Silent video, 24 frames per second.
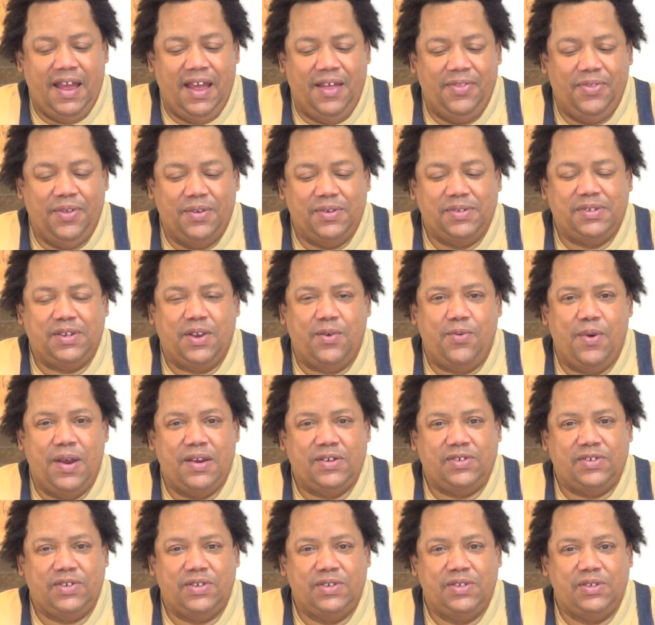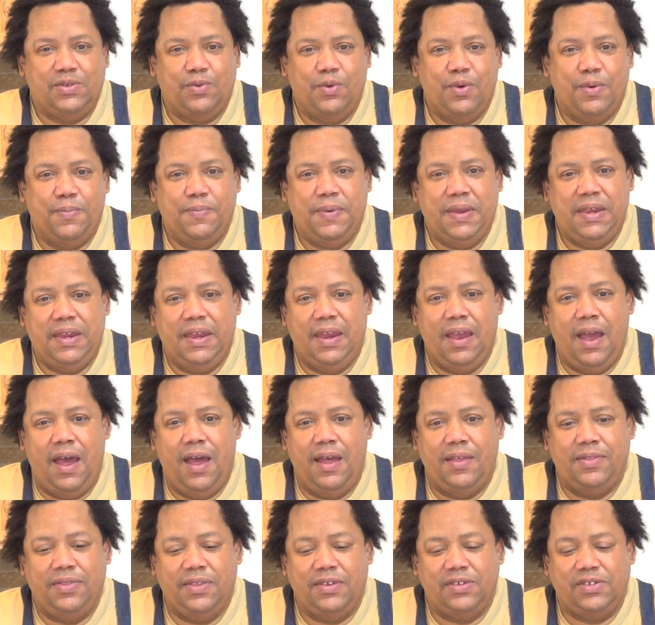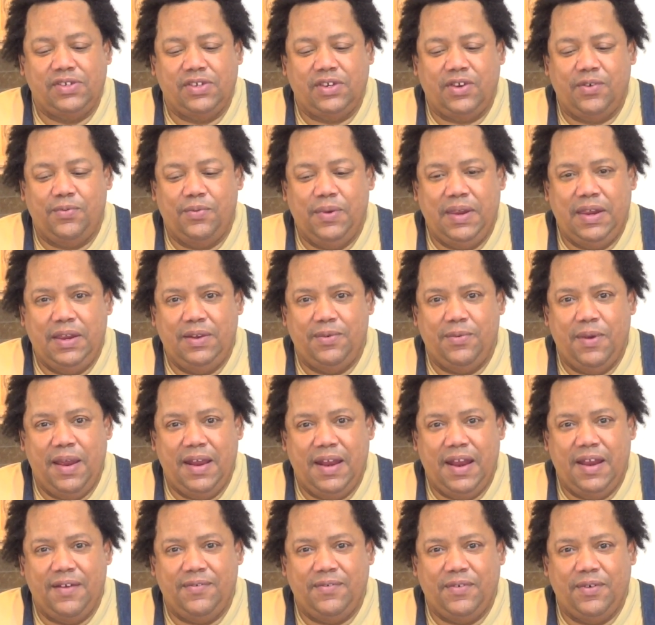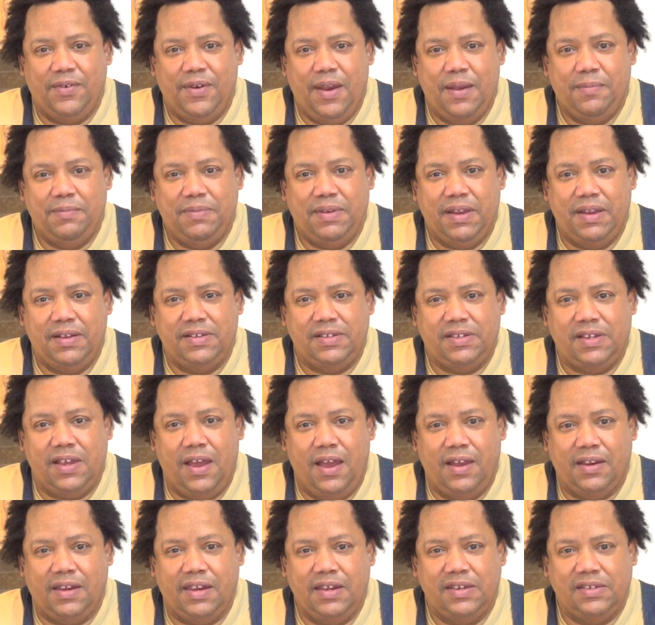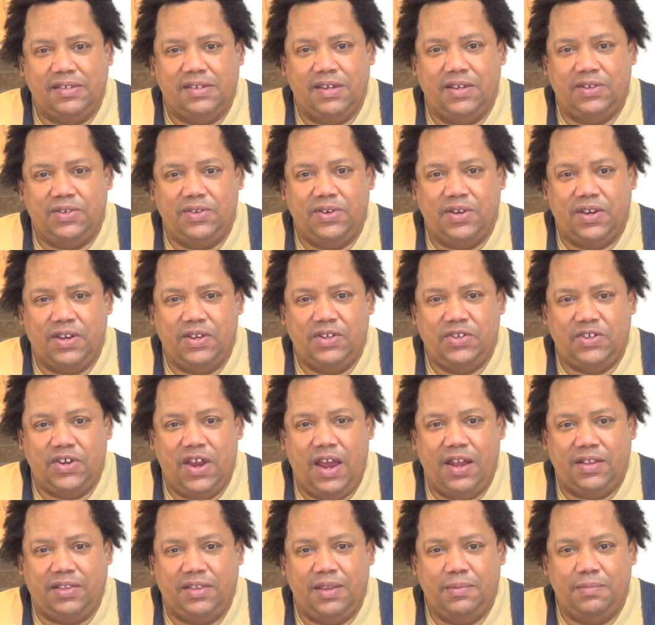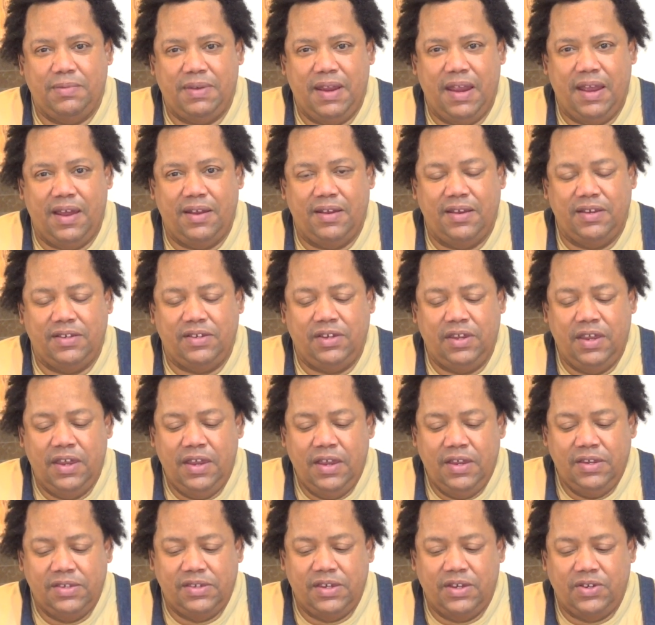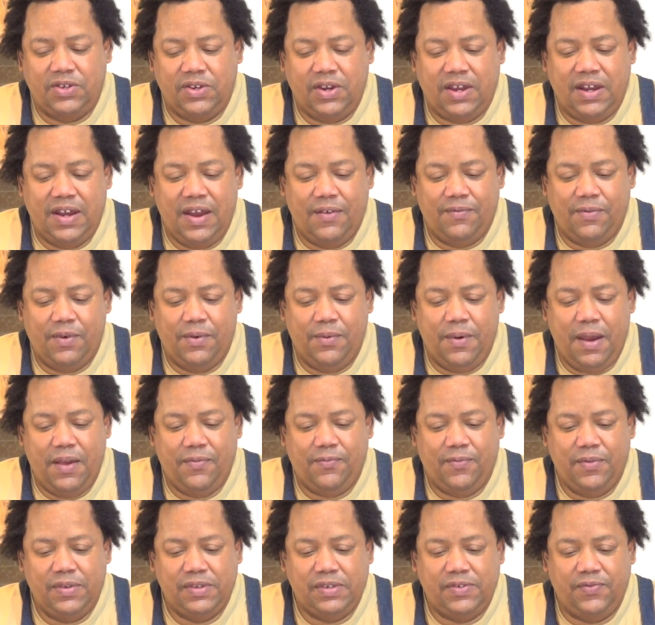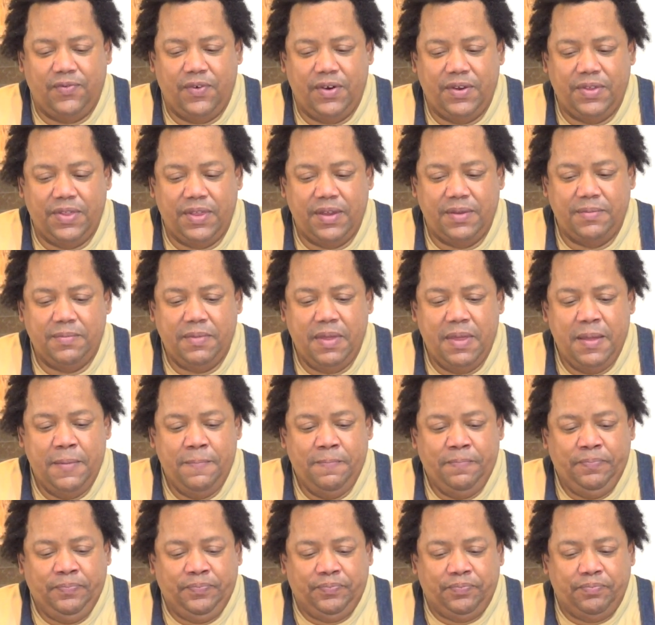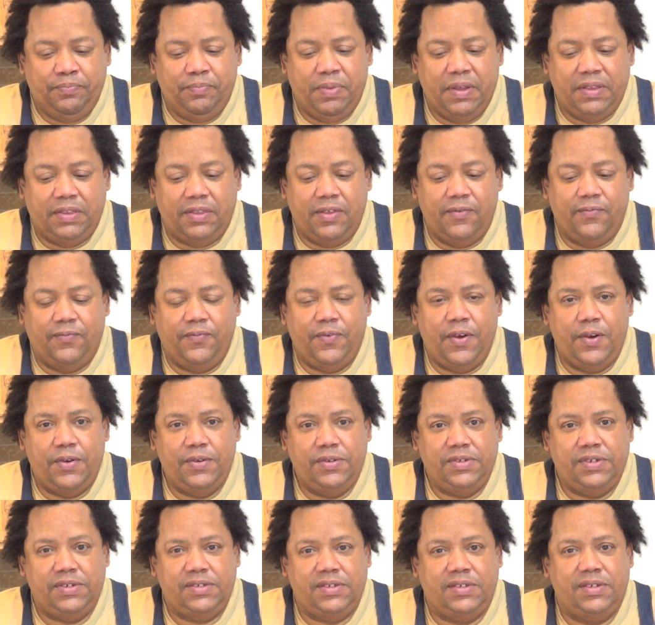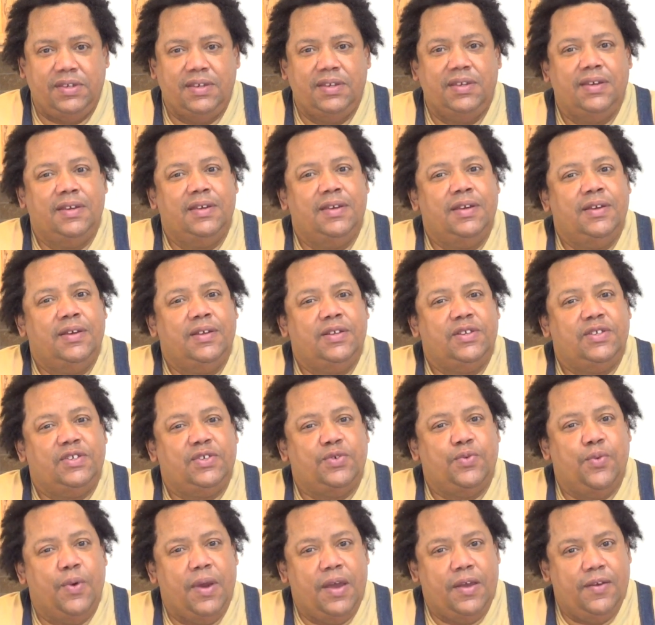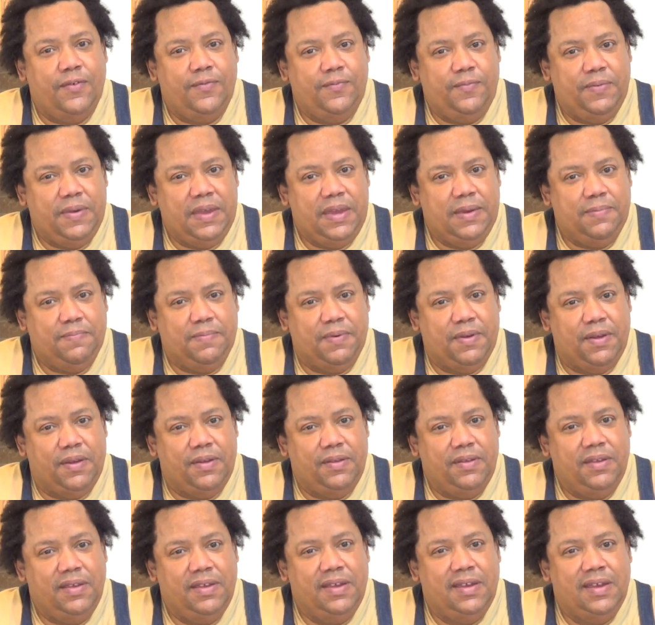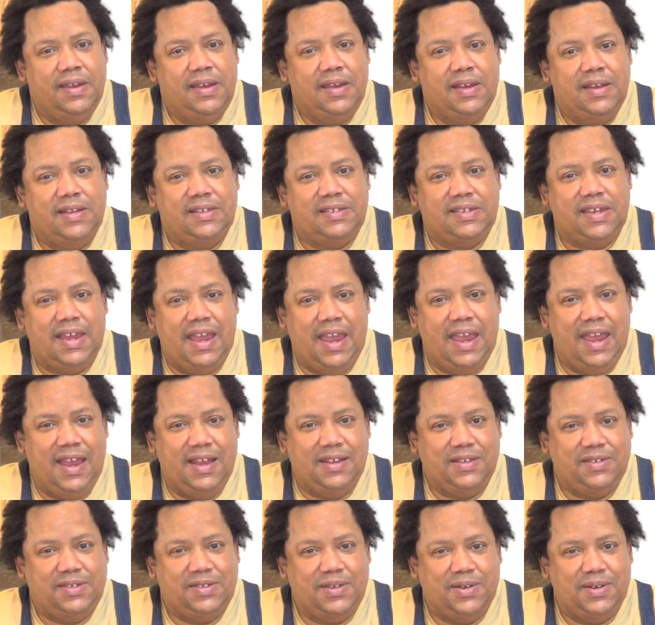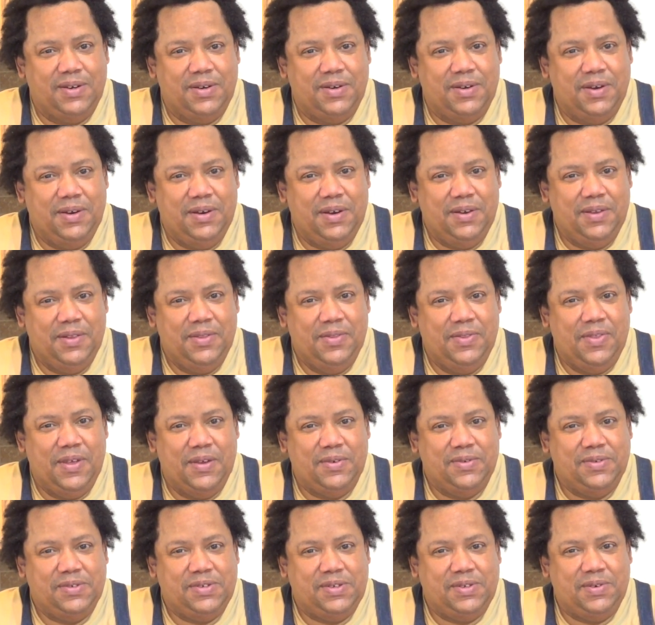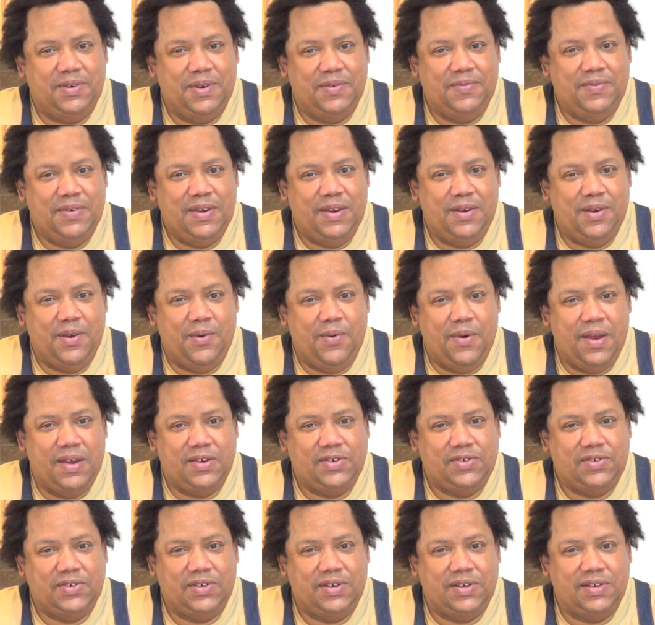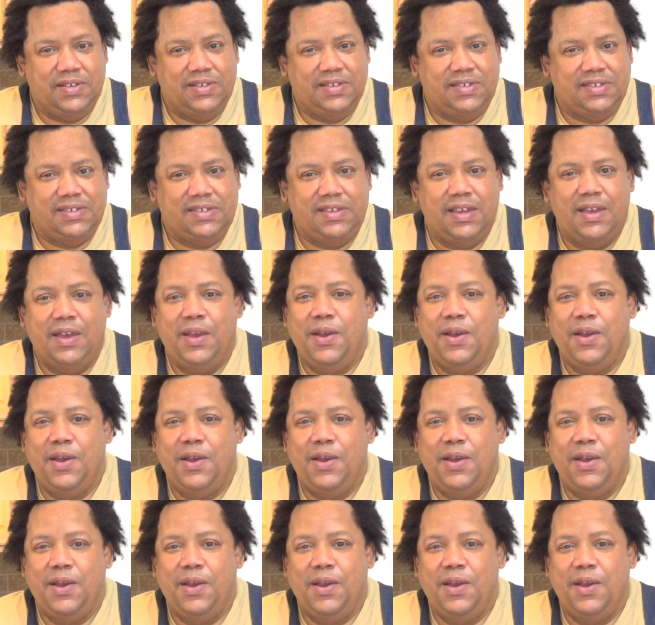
Those questions will be on the screen right after I'm done talking, so that you can jot them down and so that you can have a reference for them. But the first 12 people to answer those trivia questions